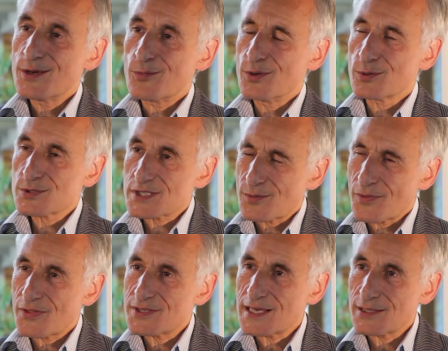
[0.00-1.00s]
We also want
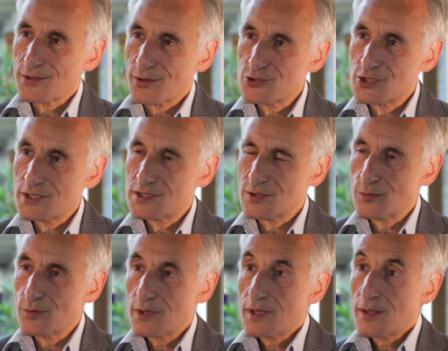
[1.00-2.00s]
the technology
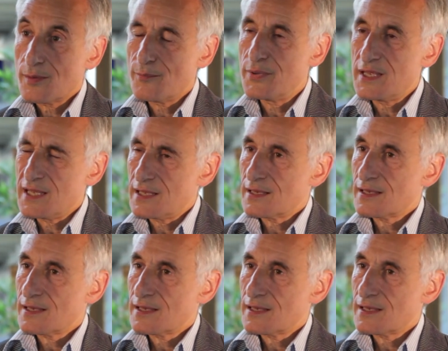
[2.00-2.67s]
to be